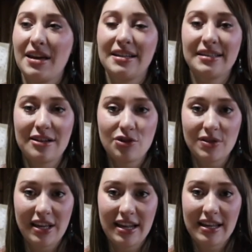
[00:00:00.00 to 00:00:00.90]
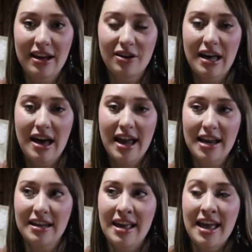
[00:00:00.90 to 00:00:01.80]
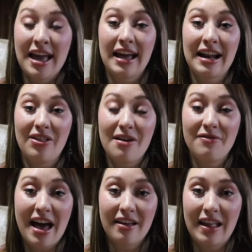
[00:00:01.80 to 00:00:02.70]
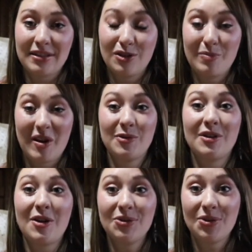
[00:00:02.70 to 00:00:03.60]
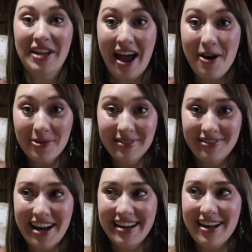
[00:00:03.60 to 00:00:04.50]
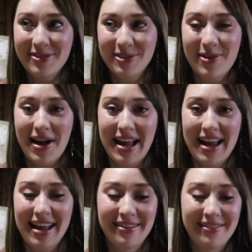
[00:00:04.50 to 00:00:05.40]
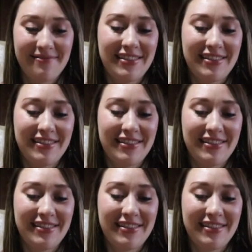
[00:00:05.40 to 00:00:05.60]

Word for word: an essential skincare line and I love that cleanser but it was all sold out right now so I